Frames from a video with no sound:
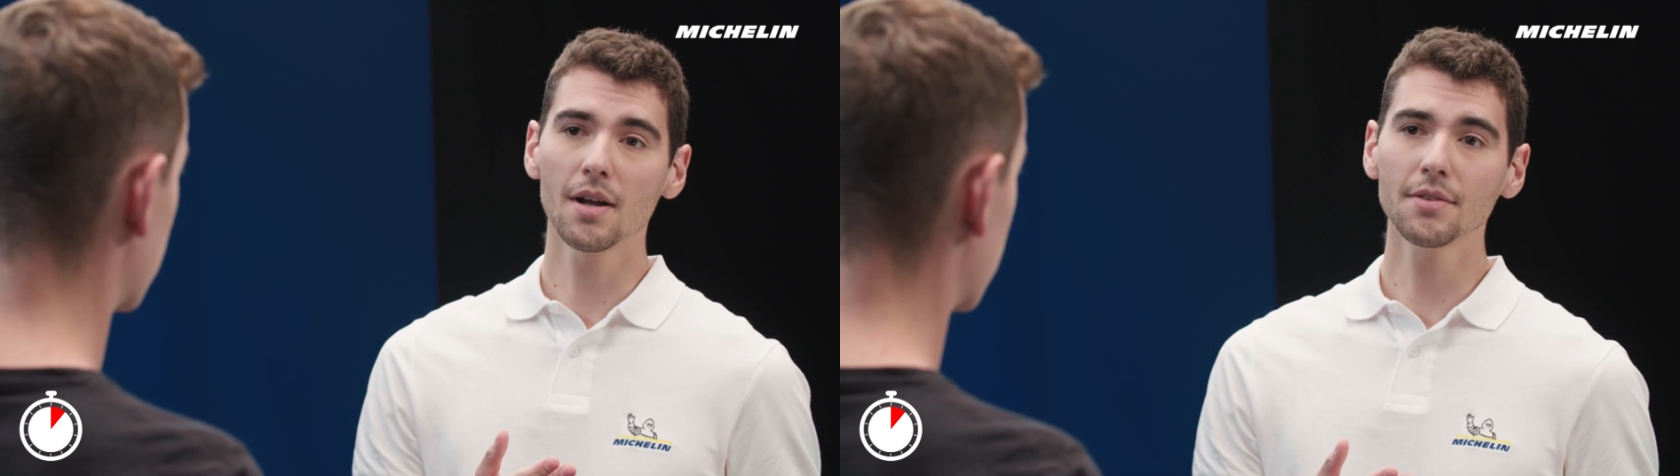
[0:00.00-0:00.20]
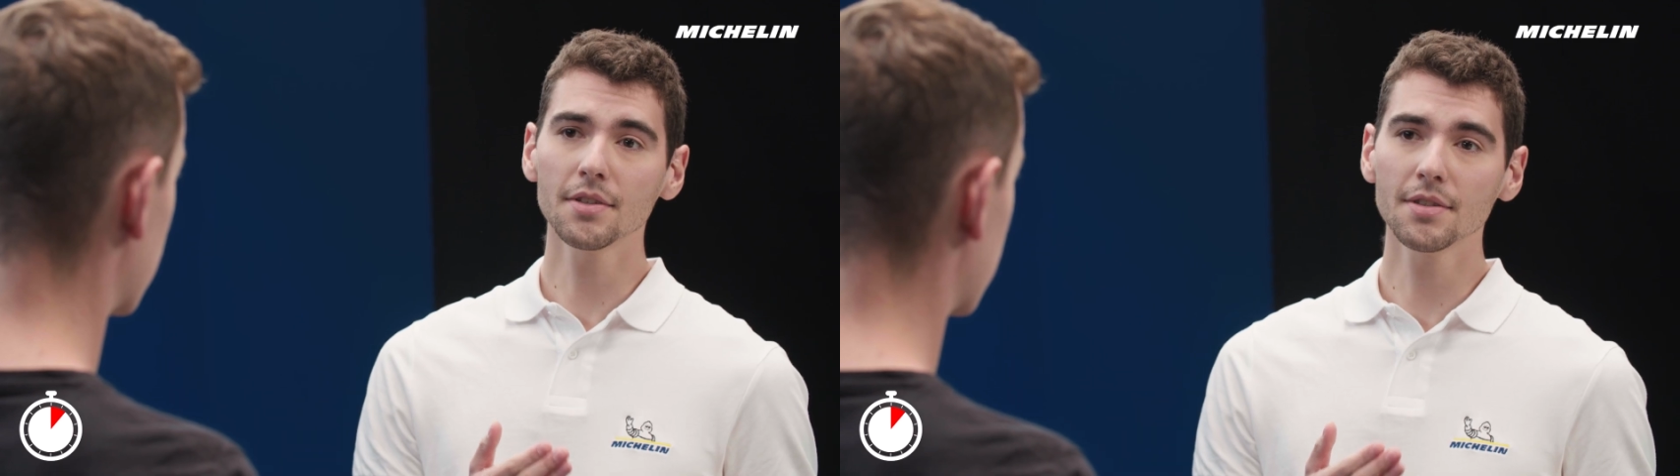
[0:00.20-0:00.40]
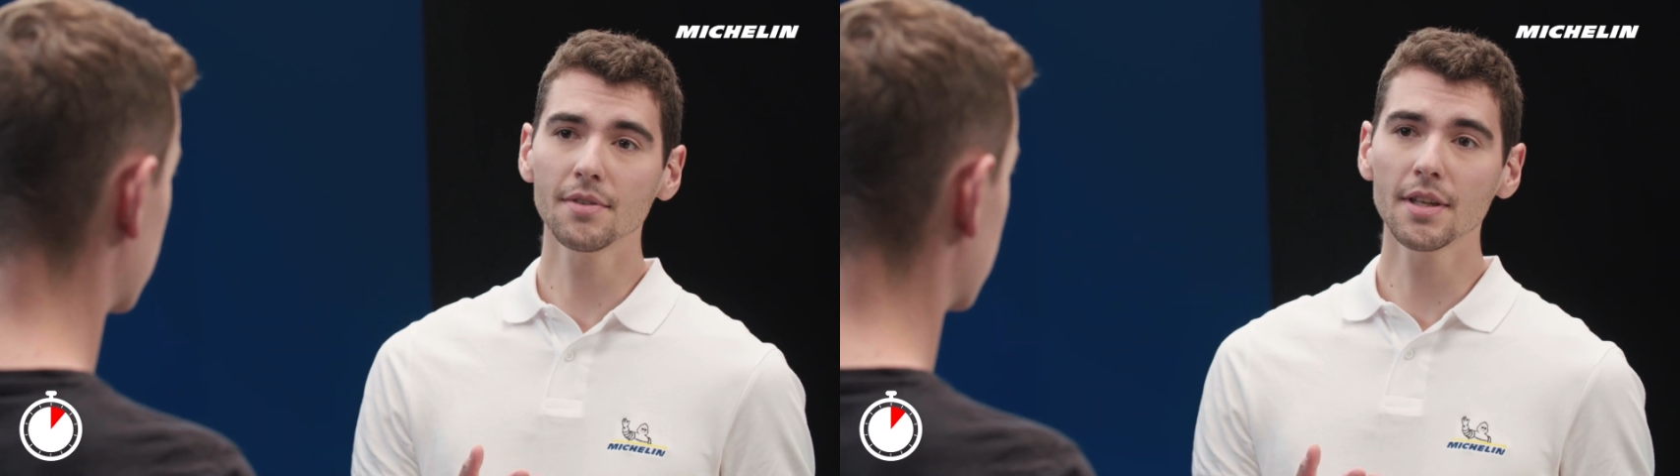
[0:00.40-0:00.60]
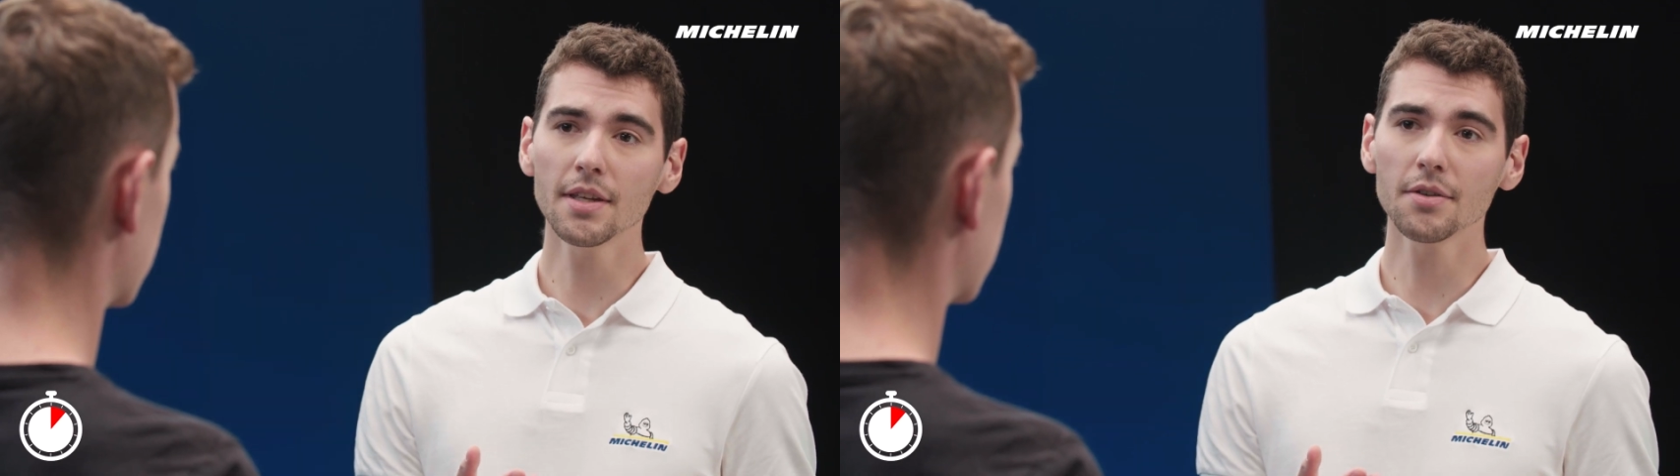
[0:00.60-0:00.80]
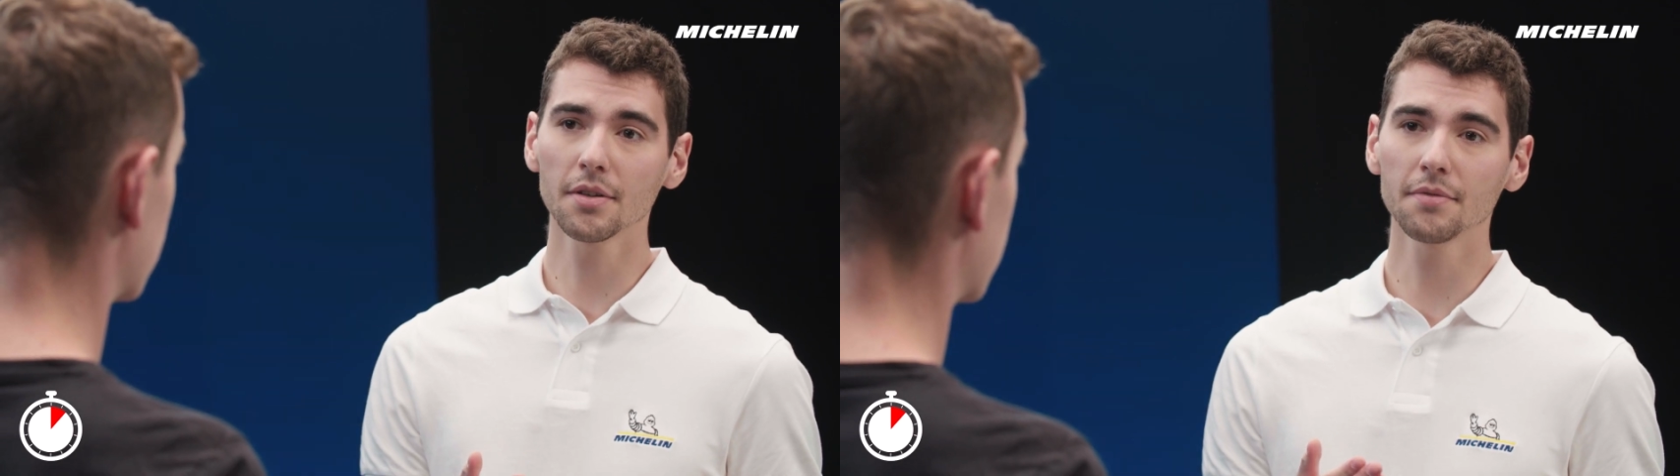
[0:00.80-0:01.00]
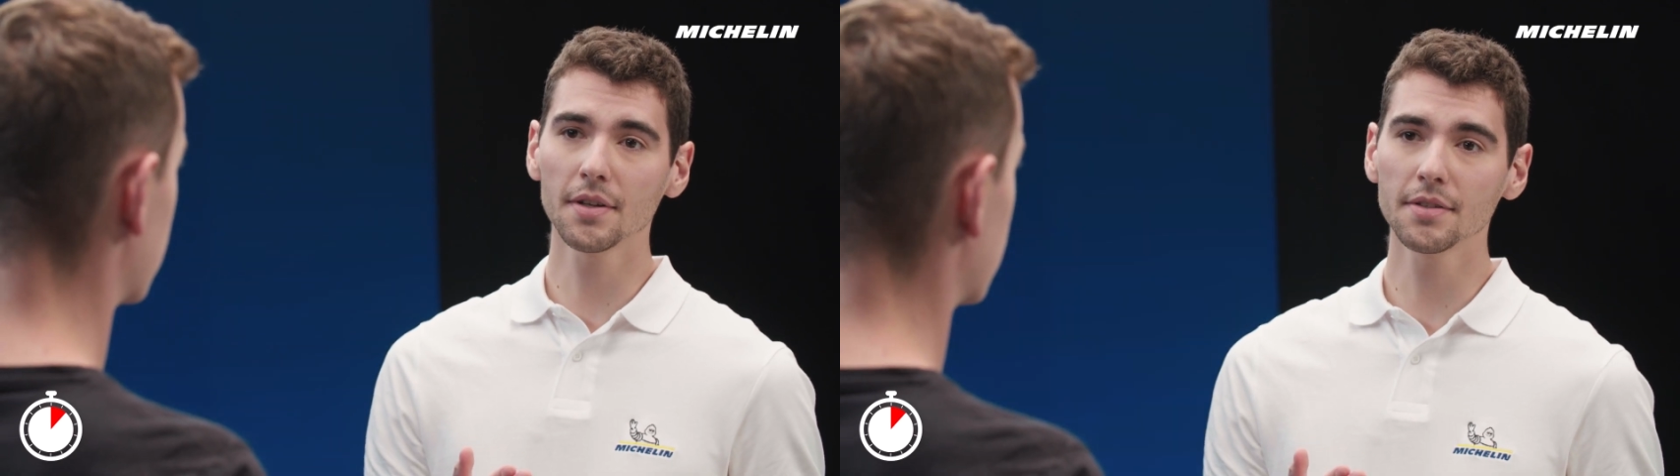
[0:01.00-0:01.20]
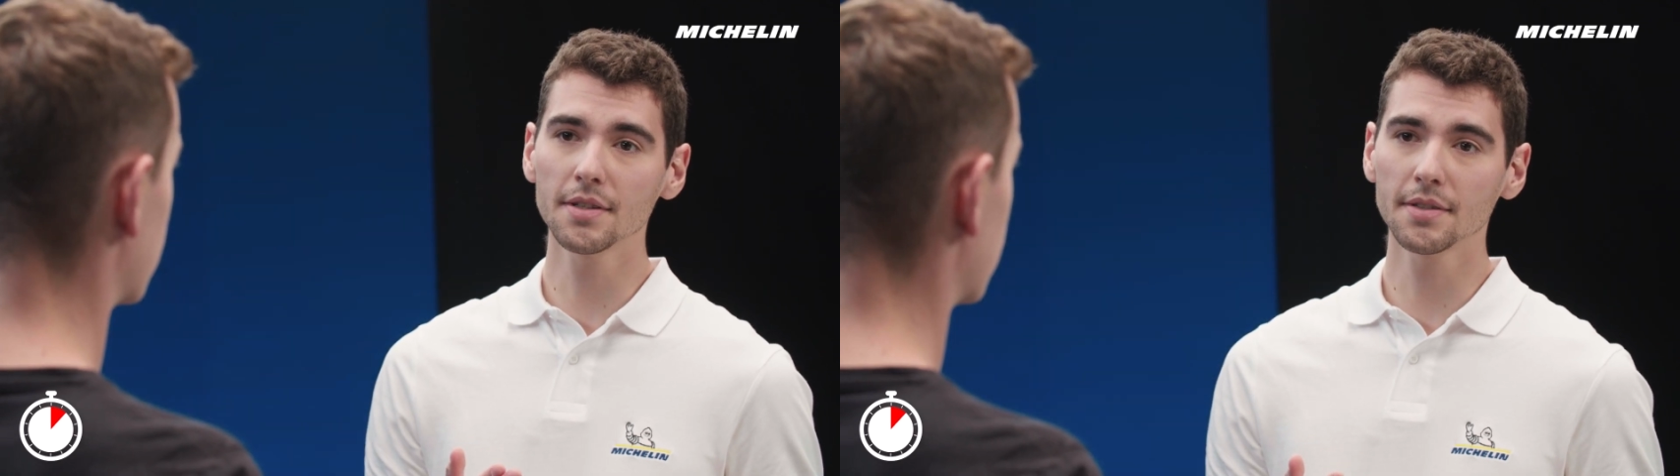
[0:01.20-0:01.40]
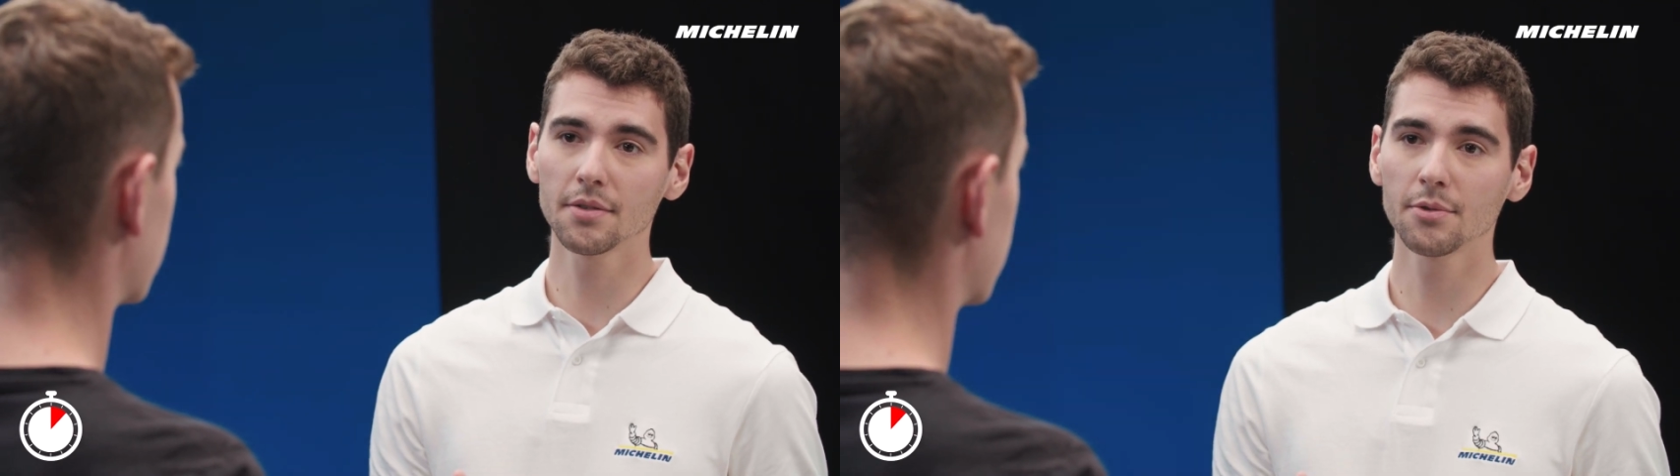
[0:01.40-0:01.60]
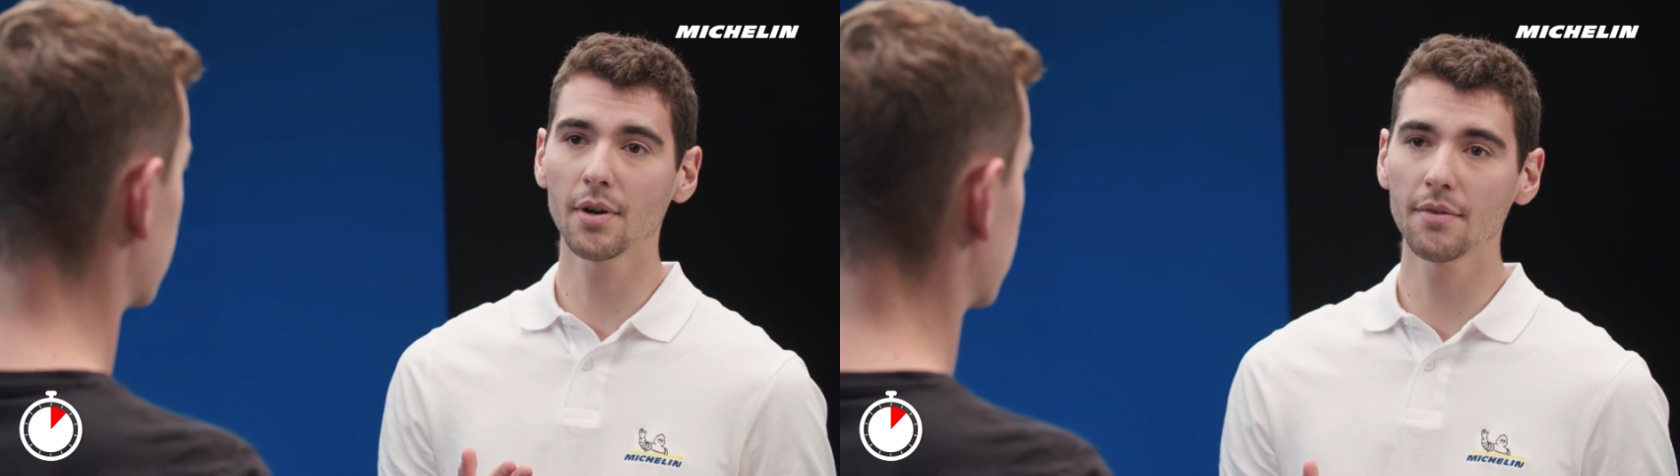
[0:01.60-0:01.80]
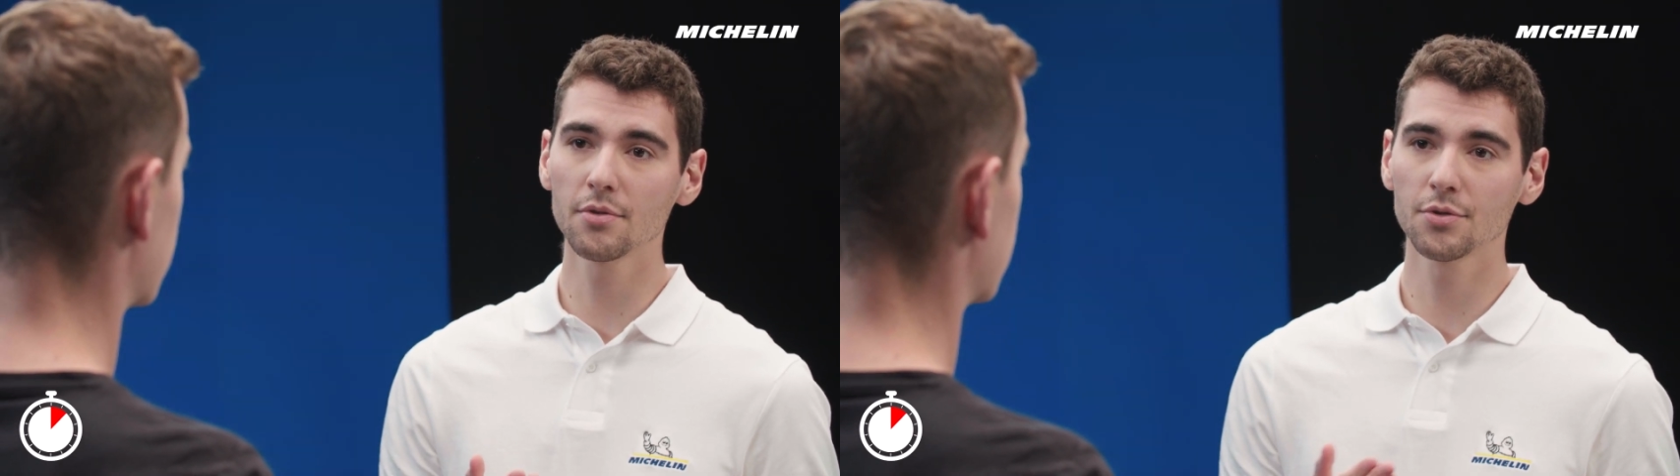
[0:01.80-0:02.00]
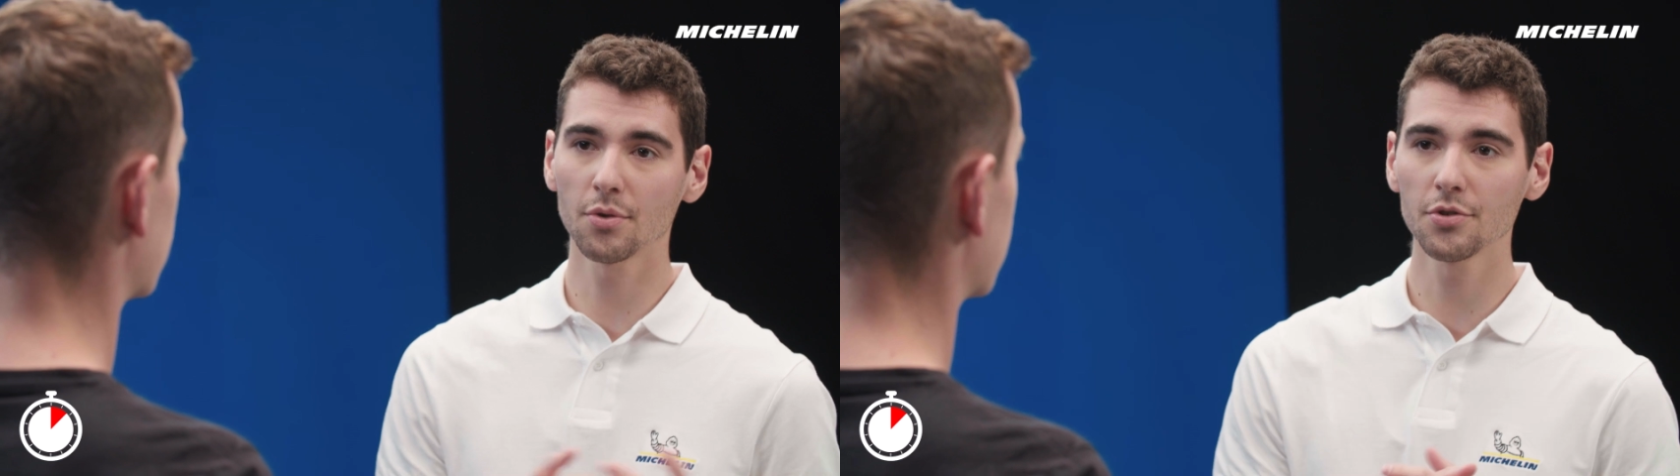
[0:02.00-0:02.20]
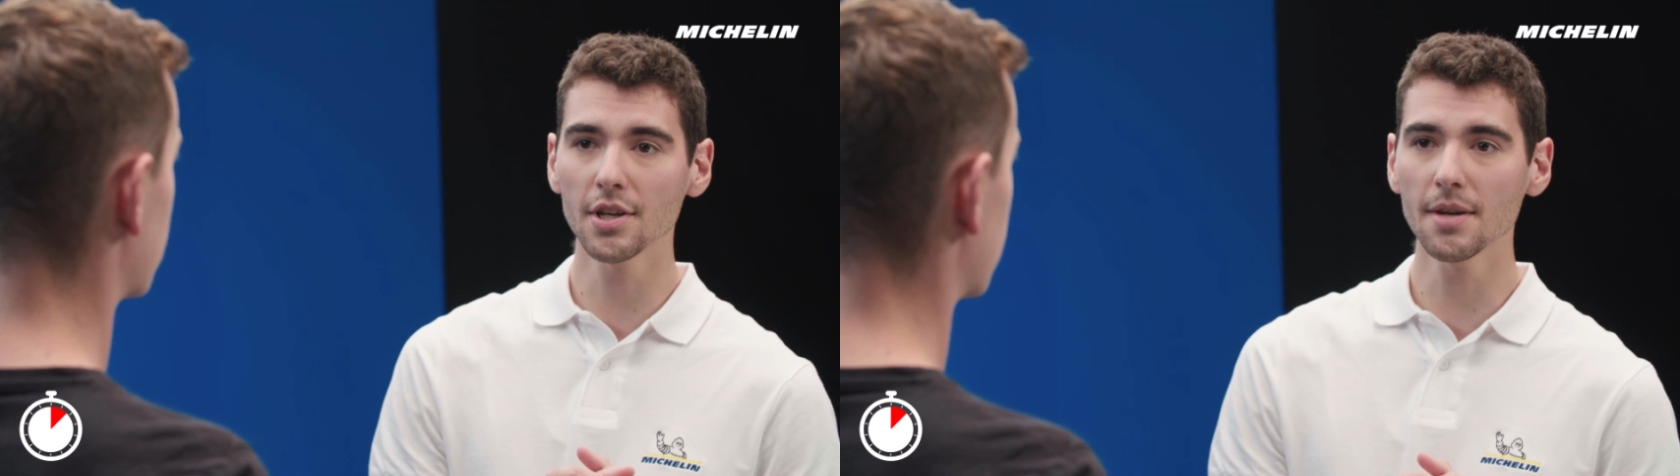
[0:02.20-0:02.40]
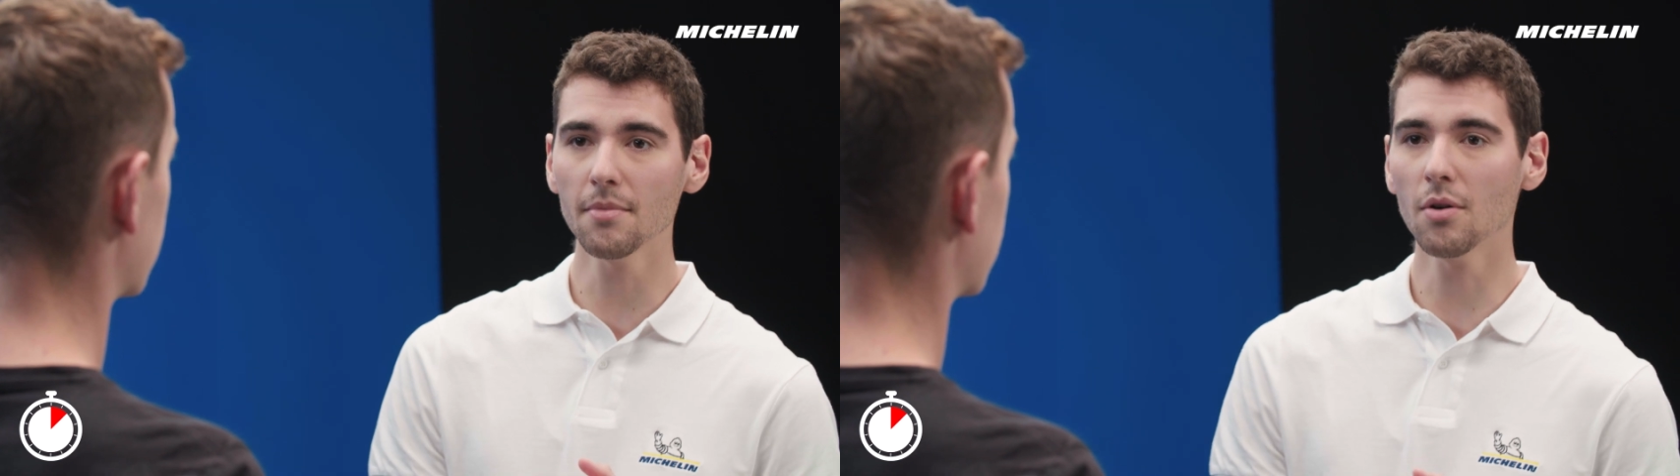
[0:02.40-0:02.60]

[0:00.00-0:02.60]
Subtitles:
alternatively you can find it in the driver's door jamb